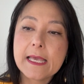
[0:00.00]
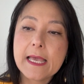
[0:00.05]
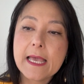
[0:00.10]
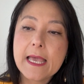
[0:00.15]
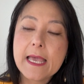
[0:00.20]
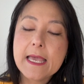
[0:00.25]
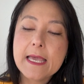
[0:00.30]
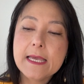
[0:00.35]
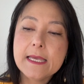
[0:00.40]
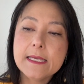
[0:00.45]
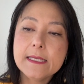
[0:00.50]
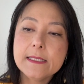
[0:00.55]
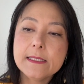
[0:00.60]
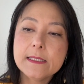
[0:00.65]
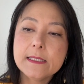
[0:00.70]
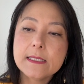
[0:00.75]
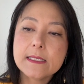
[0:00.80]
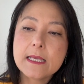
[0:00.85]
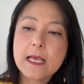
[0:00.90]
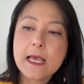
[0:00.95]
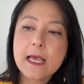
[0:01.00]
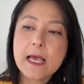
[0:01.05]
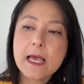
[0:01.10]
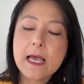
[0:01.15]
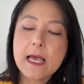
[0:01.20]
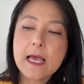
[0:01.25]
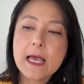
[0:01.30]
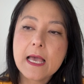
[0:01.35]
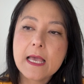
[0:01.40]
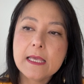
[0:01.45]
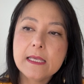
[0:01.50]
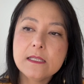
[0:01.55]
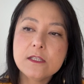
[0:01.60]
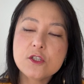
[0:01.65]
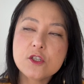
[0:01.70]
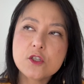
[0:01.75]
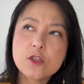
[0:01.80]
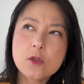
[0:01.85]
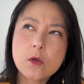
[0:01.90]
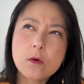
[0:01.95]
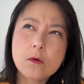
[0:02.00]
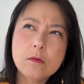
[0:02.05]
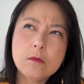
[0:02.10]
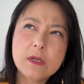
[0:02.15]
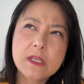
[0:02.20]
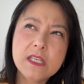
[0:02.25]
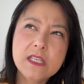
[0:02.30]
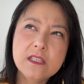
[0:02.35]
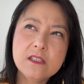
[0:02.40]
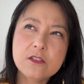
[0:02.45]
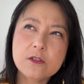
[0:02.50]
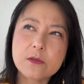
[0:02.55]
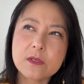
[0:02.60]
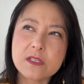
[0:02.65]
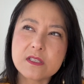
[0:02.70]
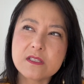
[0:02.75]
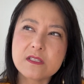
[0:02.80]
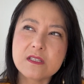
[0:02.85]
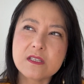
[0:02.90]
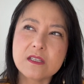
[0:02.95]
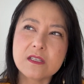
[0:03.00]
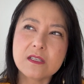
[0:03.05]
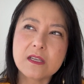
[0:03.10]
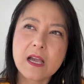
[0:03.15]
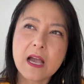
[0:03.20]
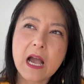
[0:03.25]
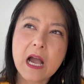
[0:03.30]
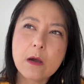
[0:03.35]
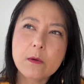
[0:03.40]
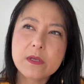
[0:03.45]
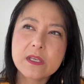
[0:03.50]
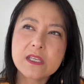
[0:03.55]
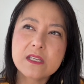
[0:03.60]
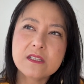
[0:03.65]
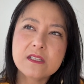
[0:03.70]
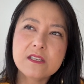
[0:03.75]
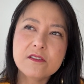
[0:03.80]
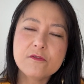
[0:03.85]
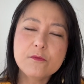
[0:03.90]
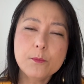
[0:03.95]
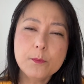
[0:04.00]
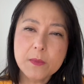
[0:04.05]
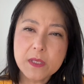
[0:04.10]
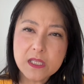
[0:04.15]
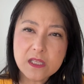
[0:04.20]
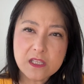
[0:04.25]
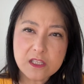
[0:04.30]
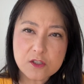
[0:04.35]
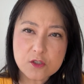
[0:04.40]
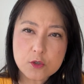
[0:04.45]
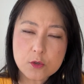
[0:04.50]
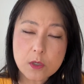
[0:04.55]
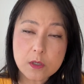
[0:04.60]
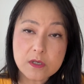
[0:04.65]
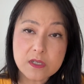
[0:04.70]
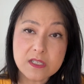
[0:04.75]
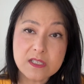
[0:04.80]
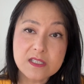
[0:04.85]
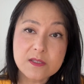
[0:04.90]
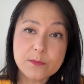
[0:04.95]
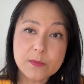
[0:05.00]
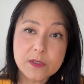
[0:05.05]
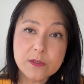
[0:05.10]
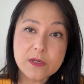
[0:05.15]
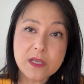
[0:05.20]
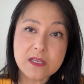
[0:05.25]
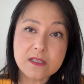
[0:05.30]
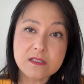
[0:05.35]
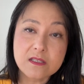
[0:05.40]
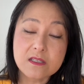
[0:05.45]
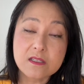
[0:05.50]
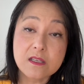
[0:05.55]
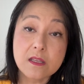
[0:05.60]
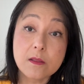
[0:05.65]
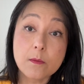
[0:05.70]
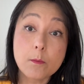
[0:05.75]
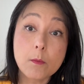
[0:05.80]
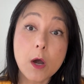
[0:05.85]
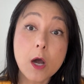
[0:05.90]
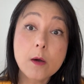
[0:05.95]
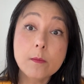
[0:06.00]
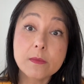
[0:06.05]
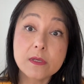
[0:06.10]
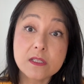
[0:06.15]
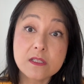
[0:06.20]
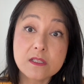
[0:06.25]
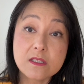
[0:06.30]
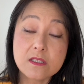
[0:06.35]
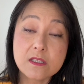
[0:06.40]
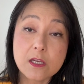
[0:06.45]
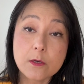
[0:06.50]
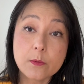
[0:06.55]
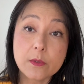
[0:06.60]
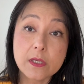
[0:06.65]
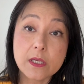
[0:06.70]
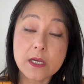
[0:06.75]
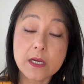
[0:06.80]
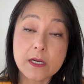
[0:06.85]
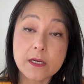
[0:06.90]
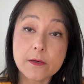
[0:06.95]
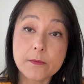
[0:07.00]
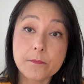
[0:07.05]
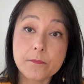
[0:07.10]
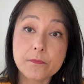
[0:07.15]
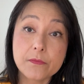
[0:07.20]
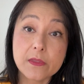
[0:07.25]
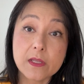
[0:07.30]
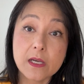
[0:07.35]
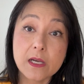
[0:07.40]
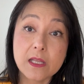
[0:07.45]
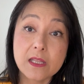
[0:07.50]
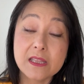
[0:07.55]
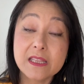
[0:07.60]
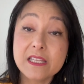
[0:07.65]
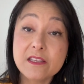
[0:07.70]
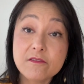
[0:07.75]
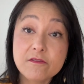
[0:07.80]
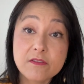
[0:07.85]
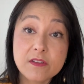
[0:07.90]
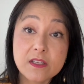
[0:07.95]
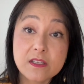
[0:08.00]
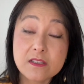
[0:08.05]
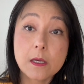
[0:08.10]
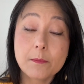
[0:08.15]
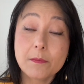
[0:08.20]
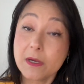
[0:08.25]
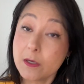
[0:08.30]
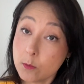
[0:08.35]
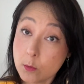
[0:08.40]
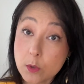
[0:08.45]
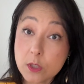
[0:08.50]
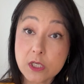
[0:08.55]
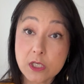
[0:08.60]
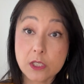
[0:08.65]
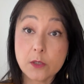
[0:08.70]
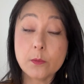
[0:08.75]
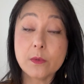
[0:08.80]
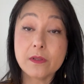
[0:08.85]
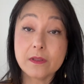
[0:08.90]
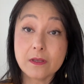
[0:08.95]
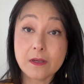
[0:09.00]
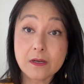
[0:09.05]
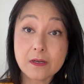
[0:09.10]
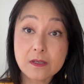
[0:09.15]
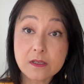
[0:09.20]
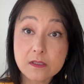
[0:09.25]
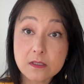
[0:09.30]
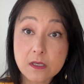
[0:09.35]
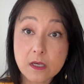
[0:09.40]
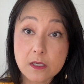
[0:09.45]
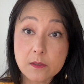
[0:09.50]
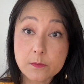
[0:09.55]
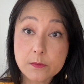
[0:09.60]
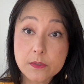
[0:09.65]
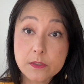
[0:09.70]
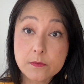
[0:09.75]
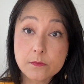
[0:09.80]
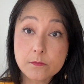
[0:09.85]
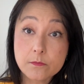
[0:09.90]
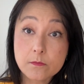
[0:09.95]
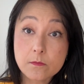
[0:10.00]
And it's so interesting how we can give meaning to our experiences and the moments that we are living by working with archetypes.